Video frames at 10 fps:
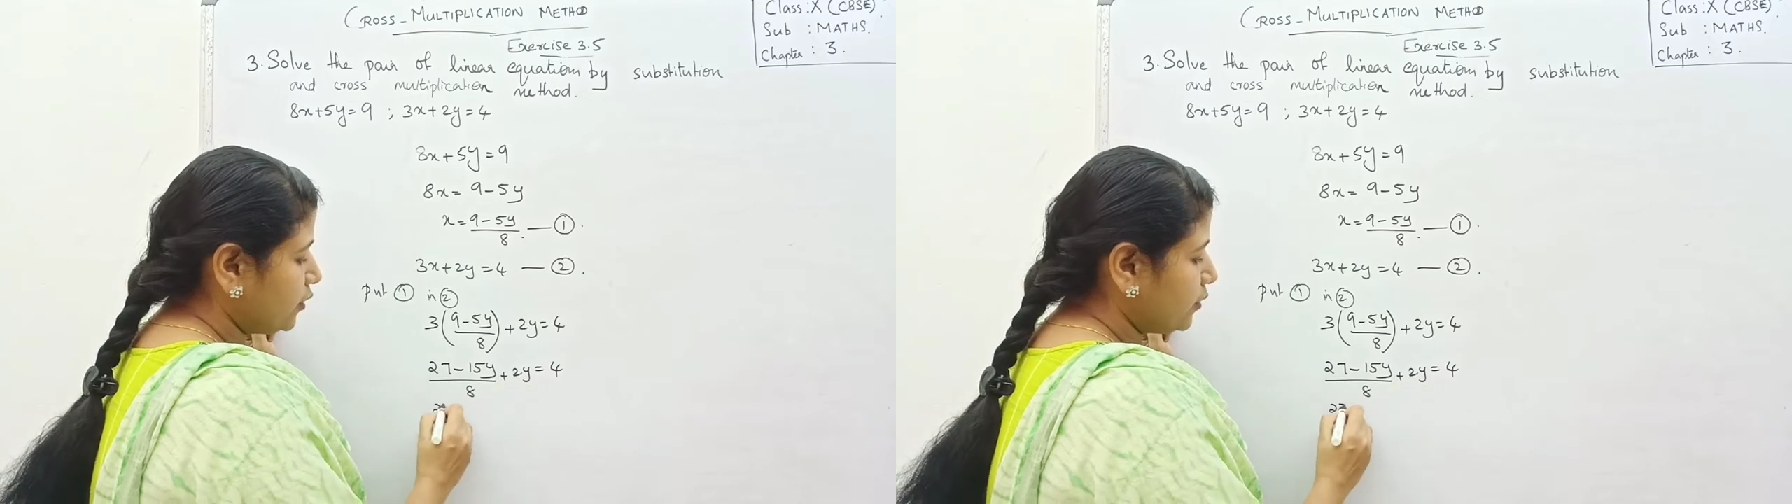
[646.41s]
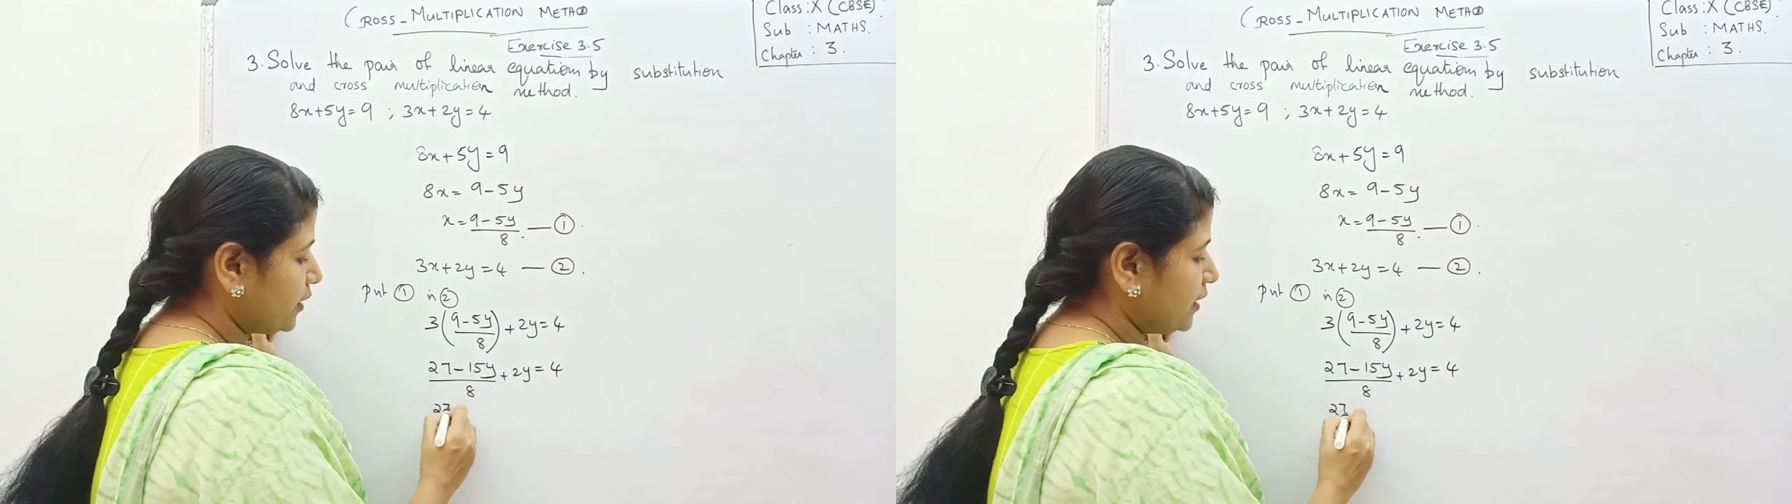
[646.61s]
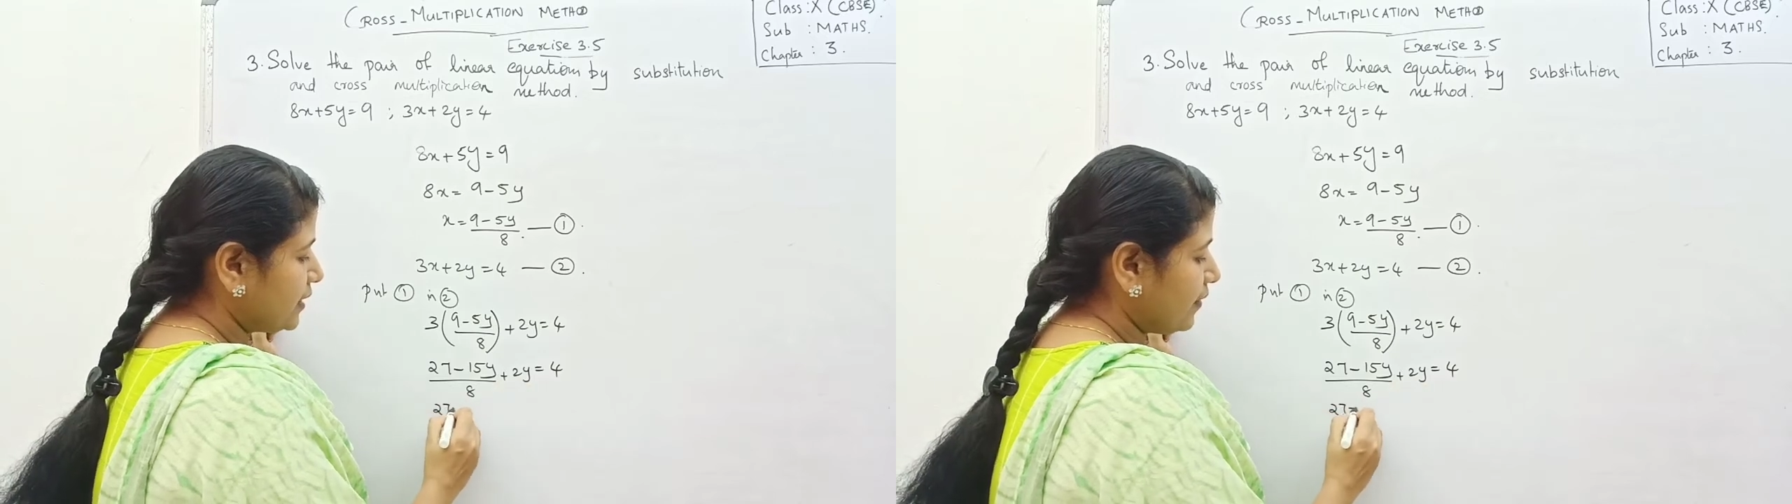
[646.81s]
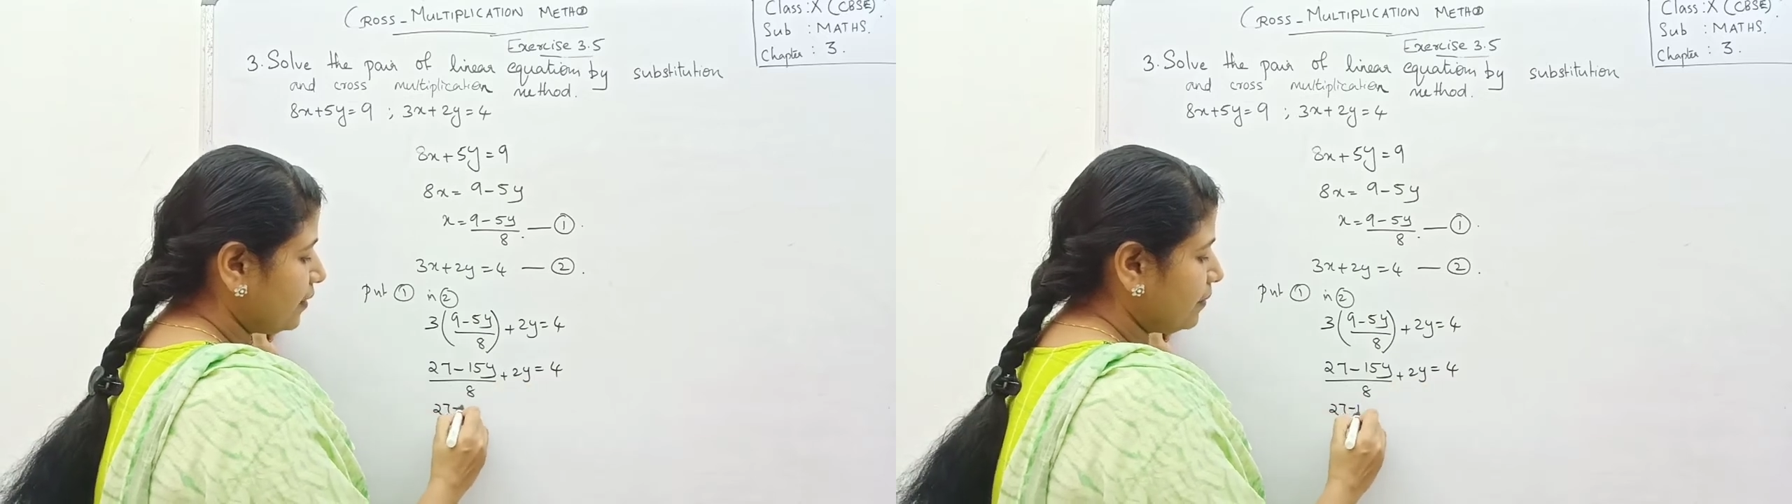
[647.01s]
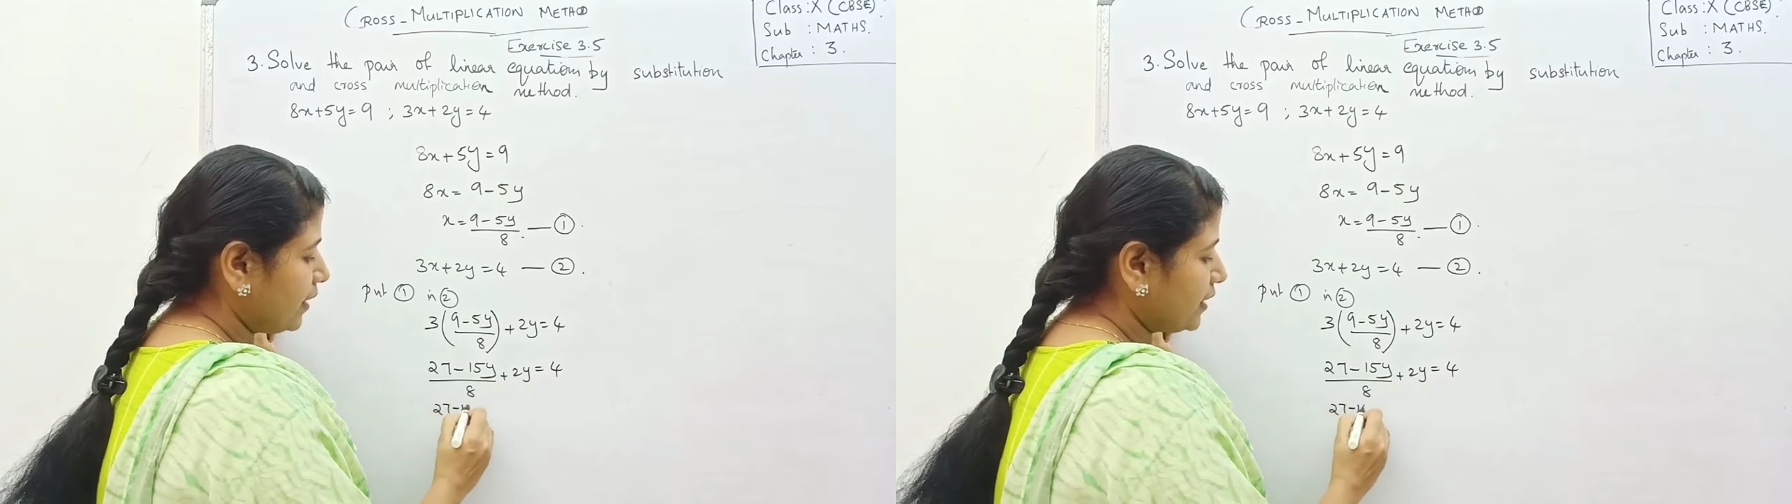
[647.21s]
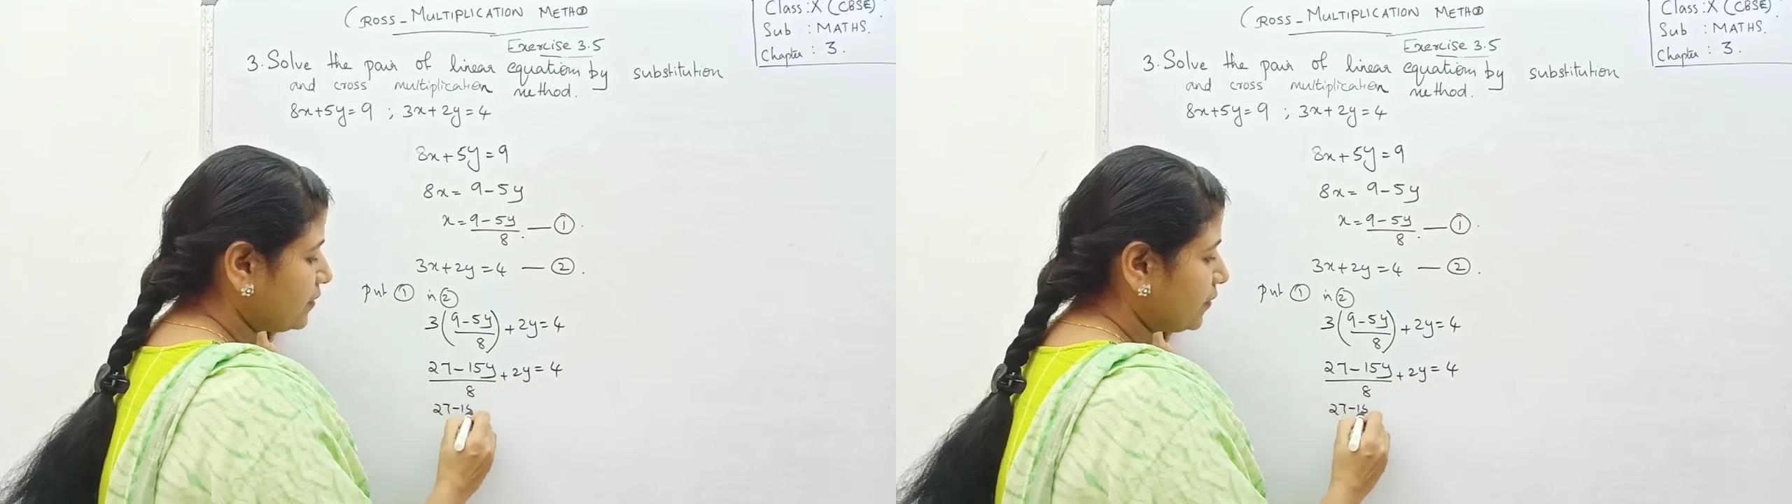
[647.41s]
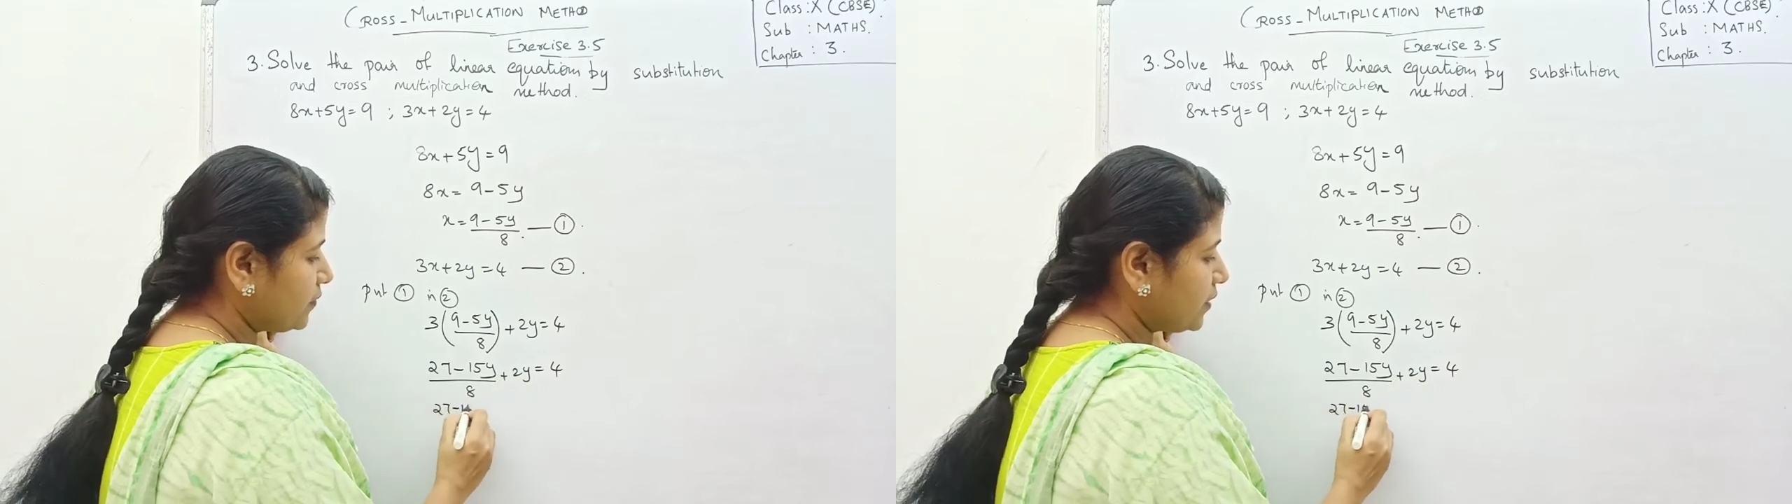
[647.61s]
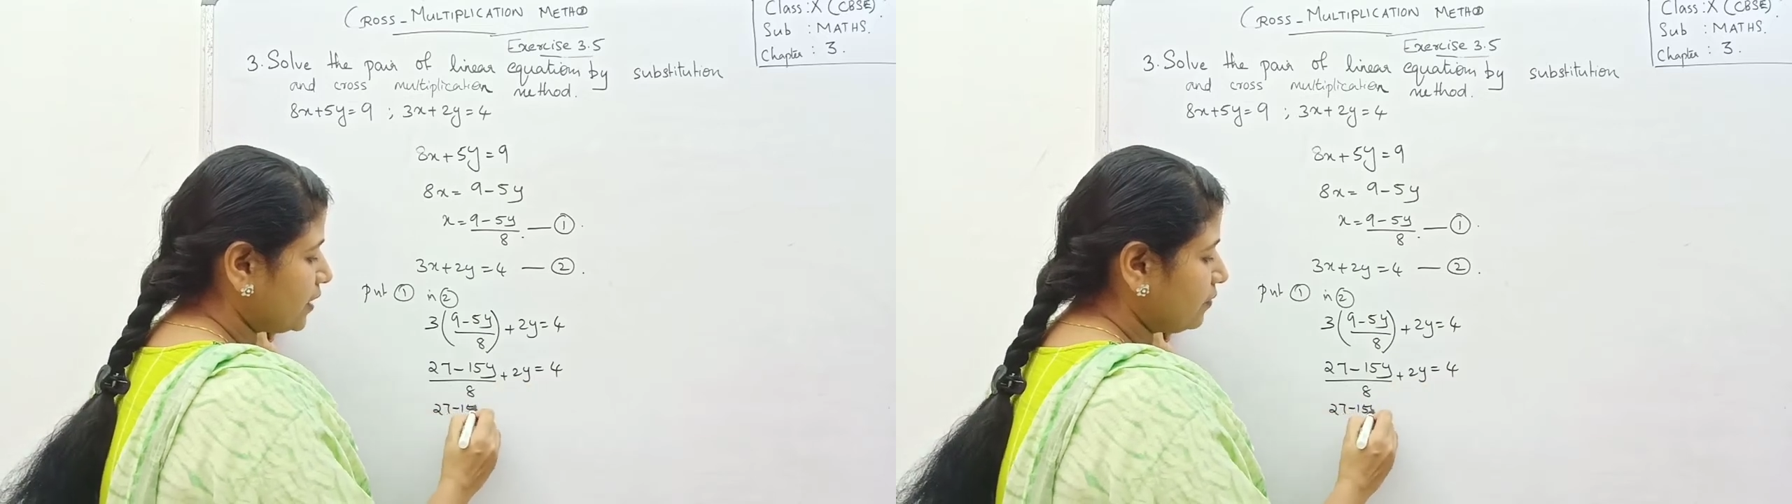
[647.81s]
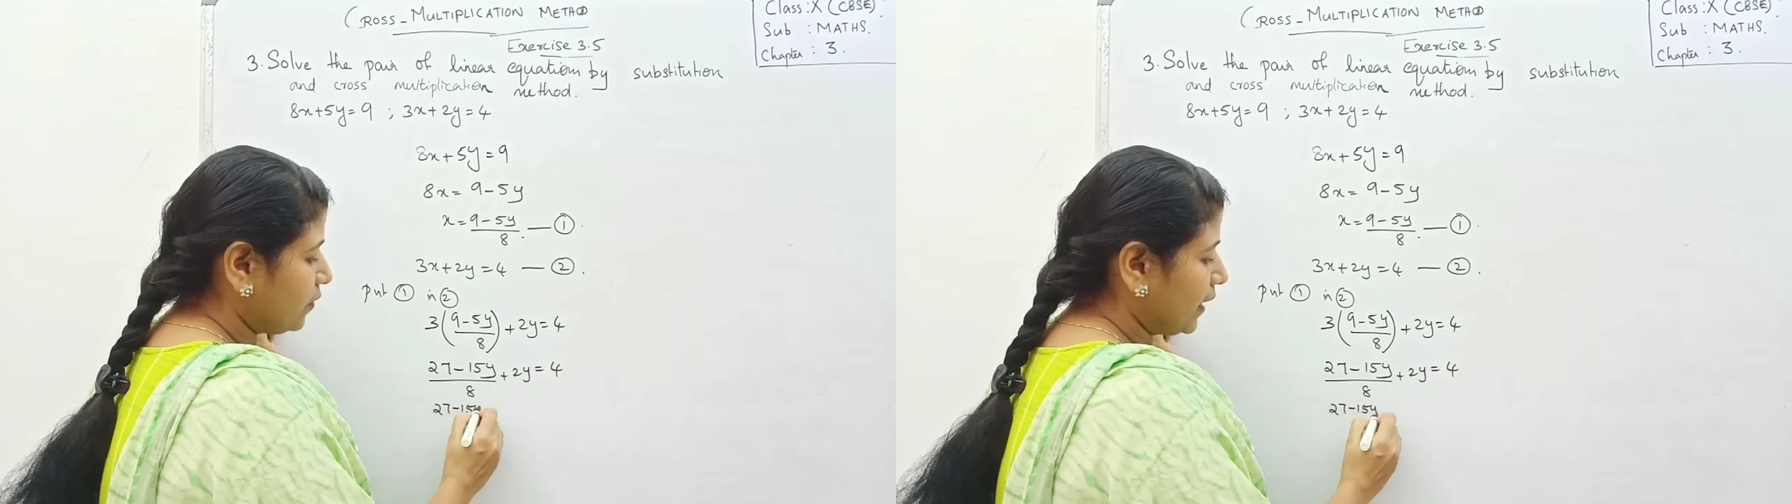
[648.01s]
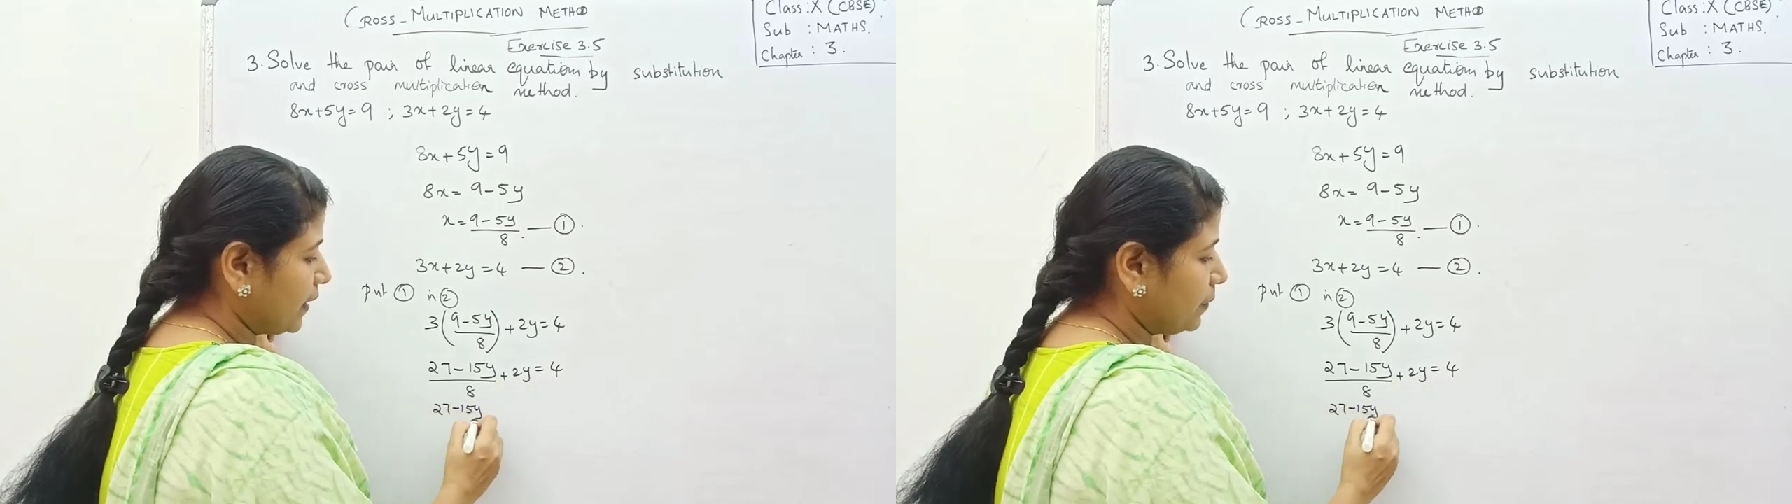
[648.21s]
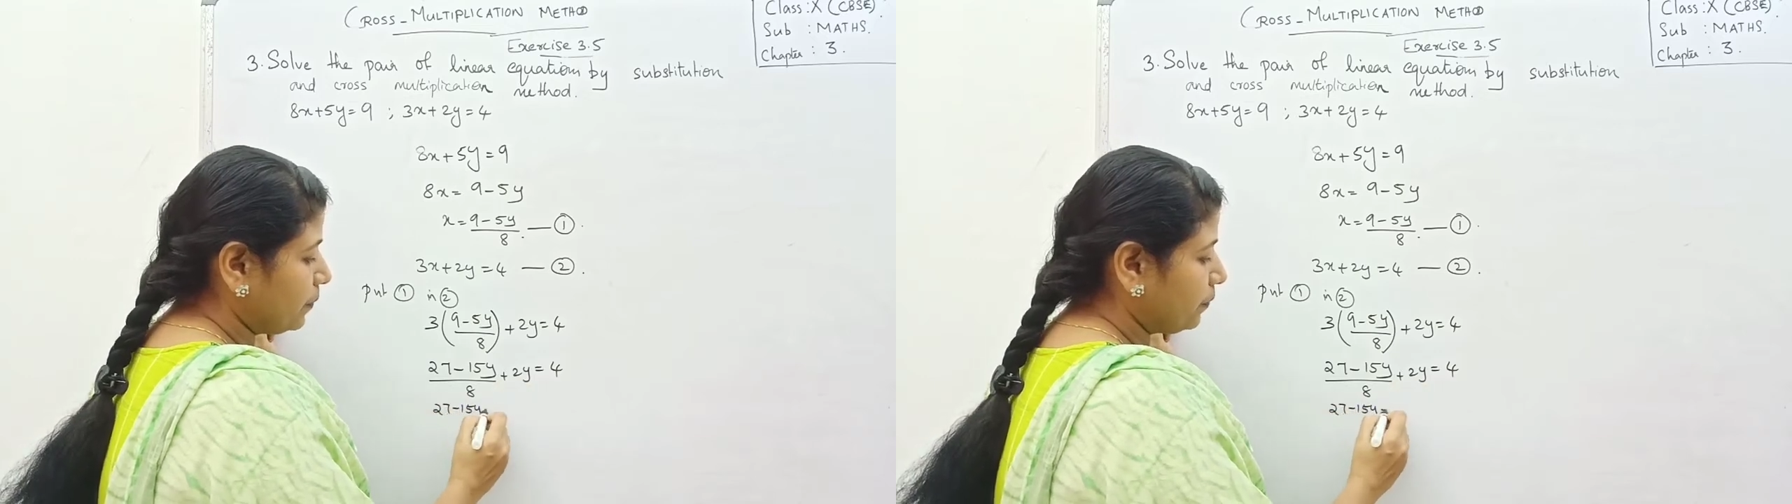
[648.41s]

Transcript: 27 minus 15y